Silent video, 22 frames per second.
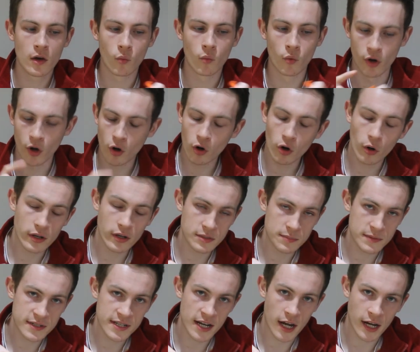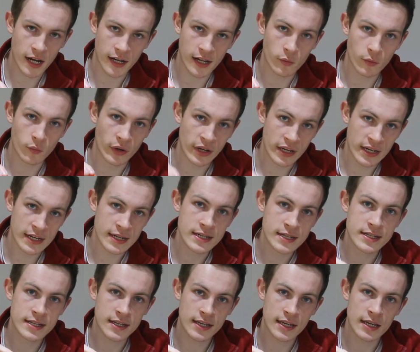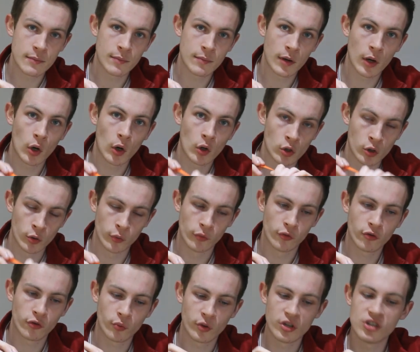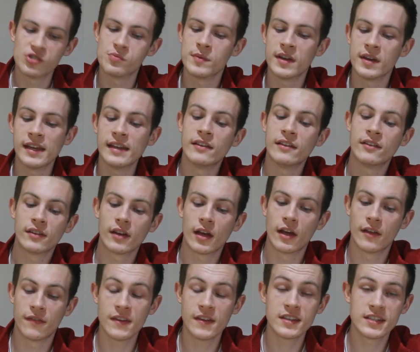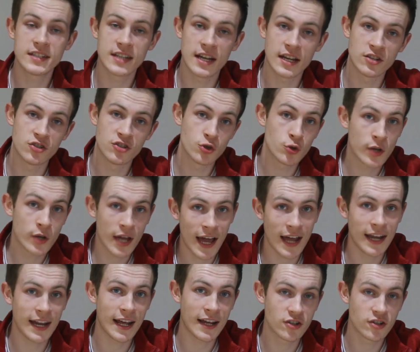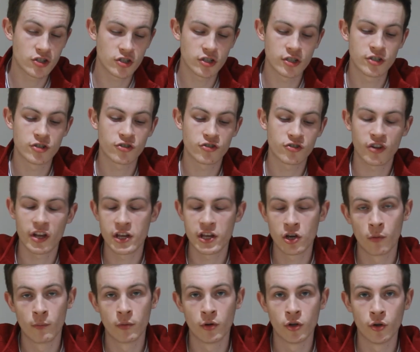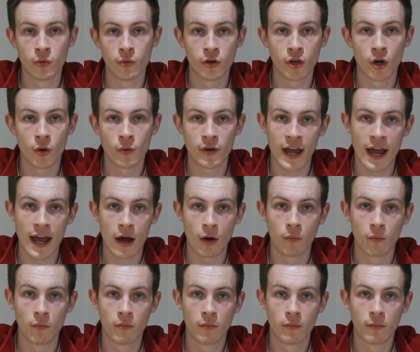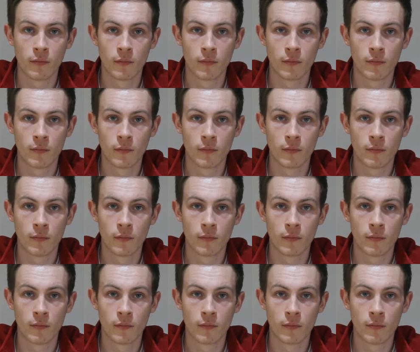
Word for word: we're not going to tying it, we need to keep it loose, which means at this stage you can actually just let your balloon go down.